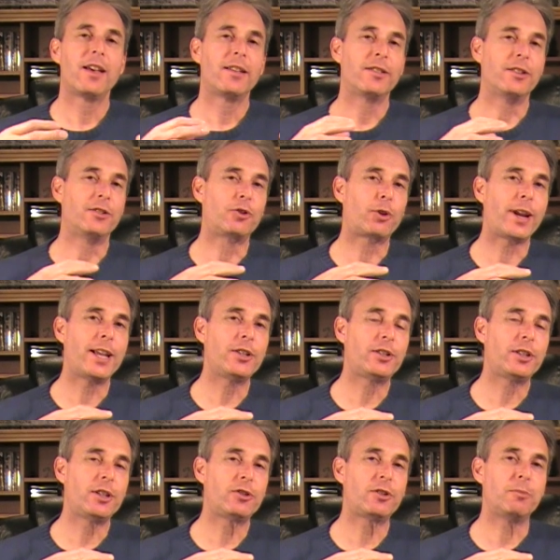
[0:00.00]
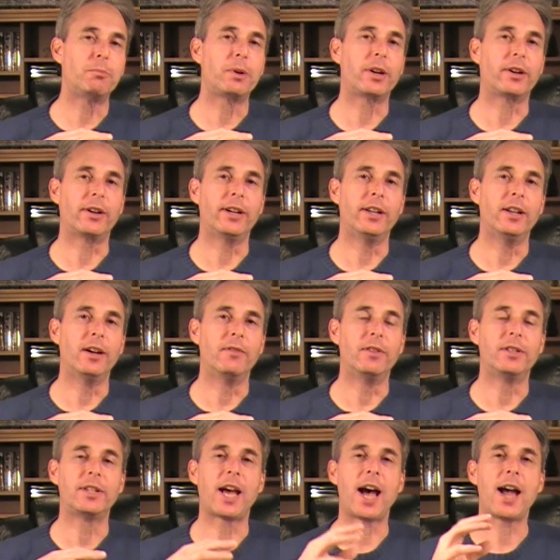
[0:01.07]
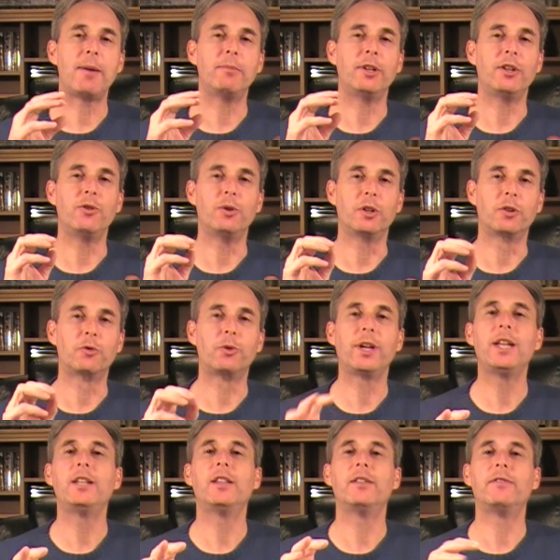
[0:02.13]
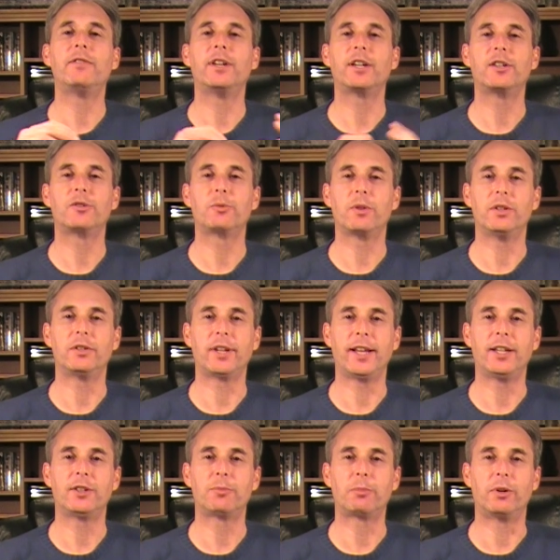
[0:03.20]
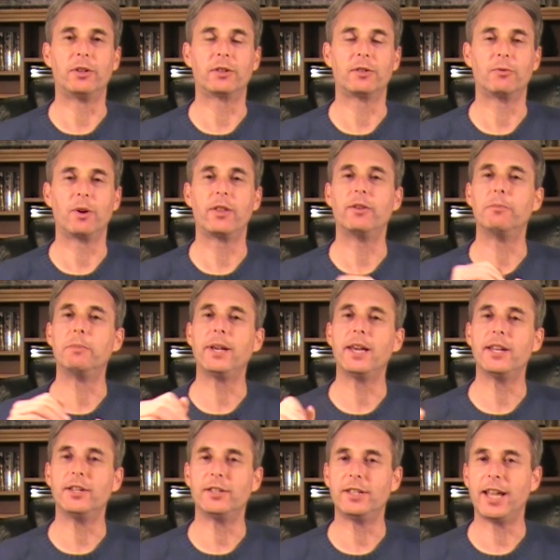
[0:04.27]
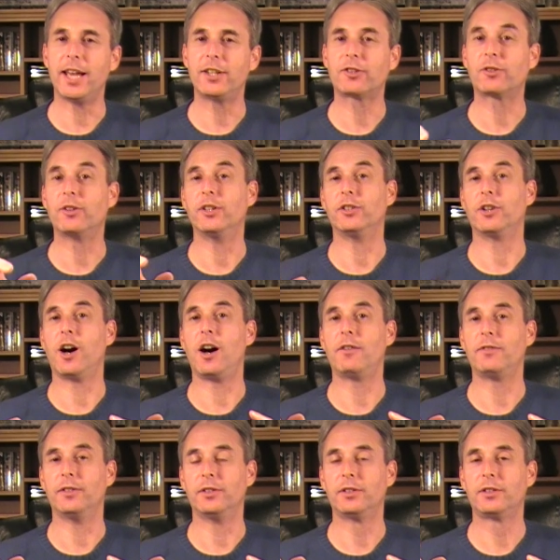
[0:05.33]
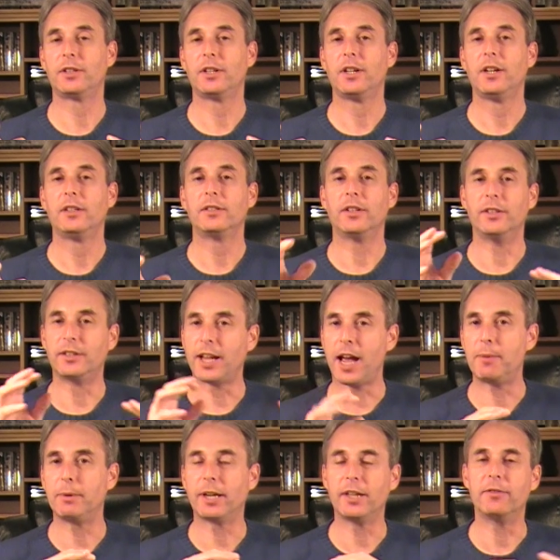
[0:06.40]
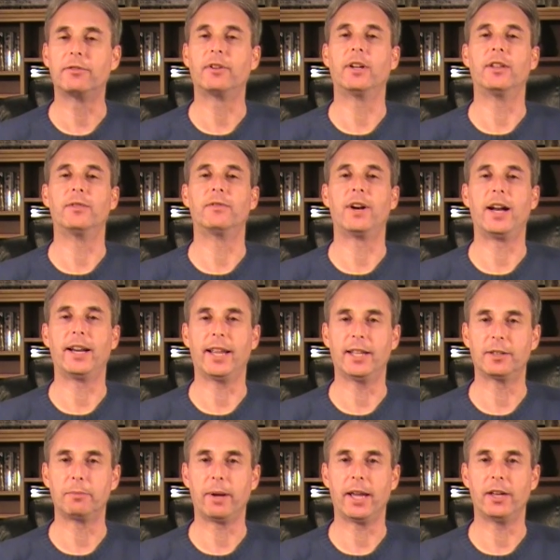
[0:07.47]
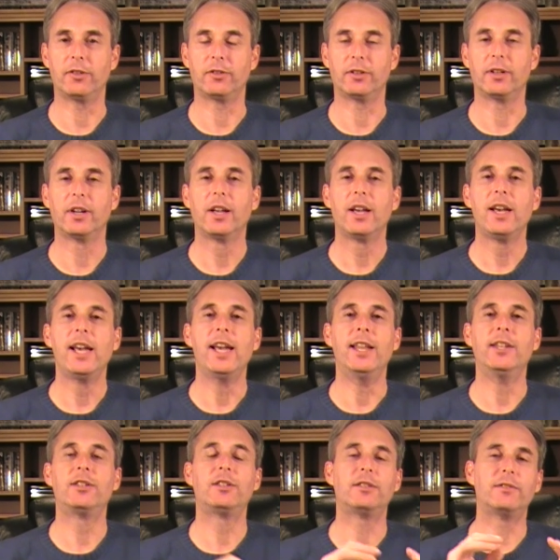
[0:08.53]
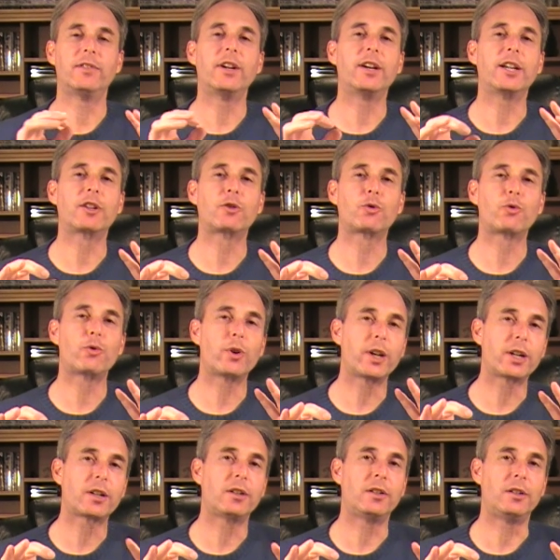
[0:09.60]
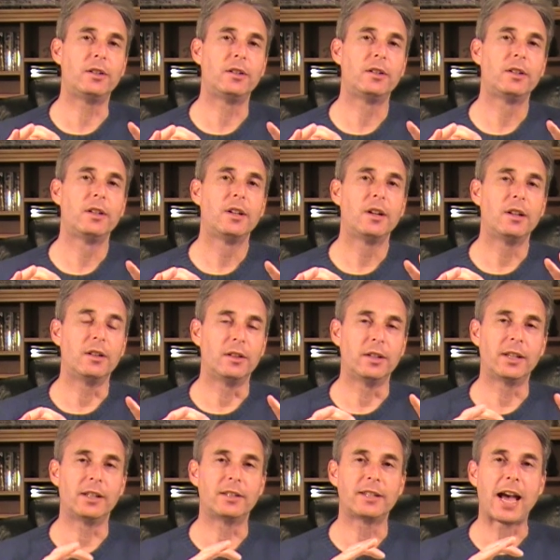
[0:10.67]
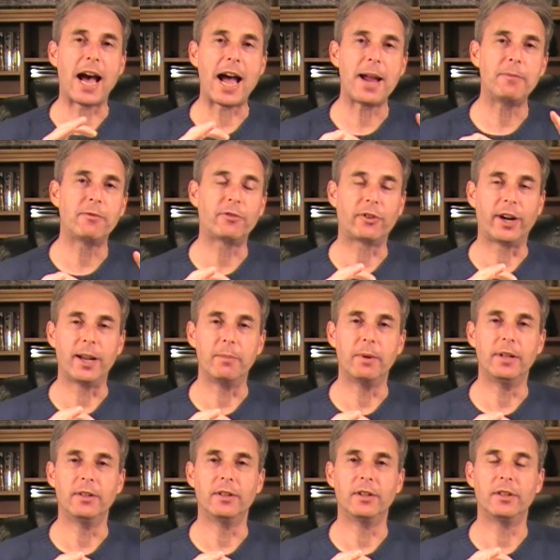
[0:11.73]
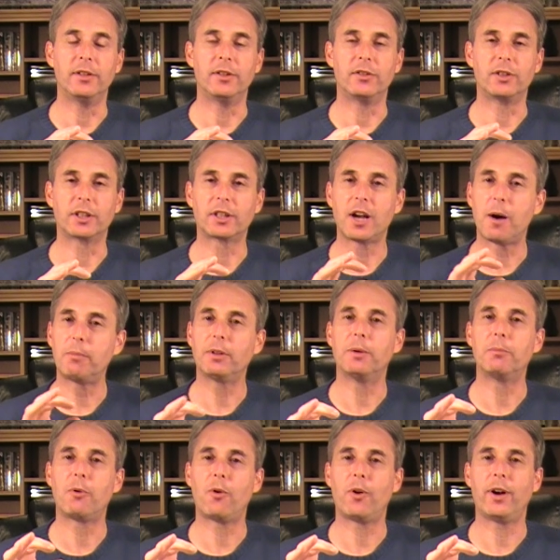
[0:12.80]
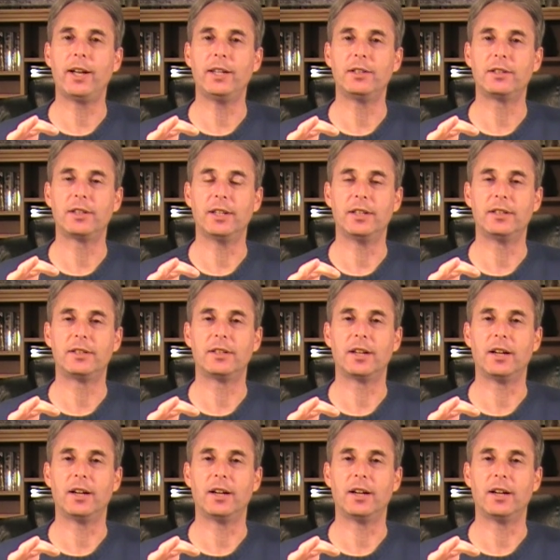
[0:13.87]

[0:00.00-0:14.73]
the transition period of the time that you agreed to the figures with the salesperson, whether it be at his desk or in his office, to the time you get in front of the finance manager. And this is a very critical little time frame, and there's a couple of points that